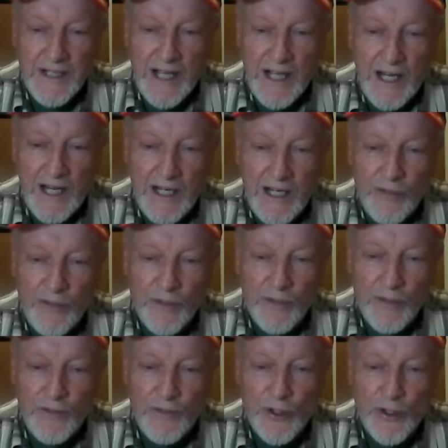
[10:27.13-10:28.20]
and he
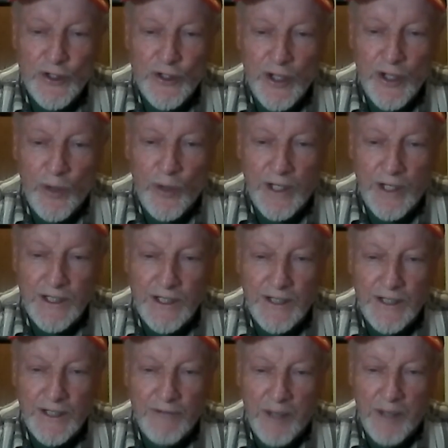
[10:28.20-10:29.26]
refused to quit and
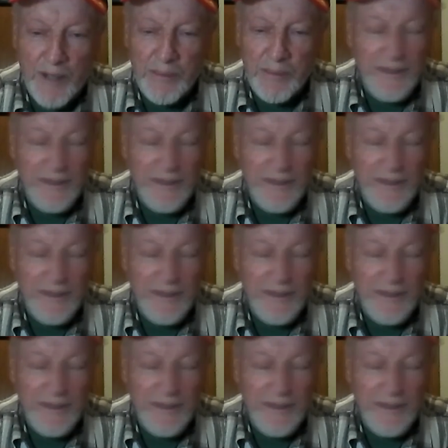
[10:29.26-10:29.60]
give up.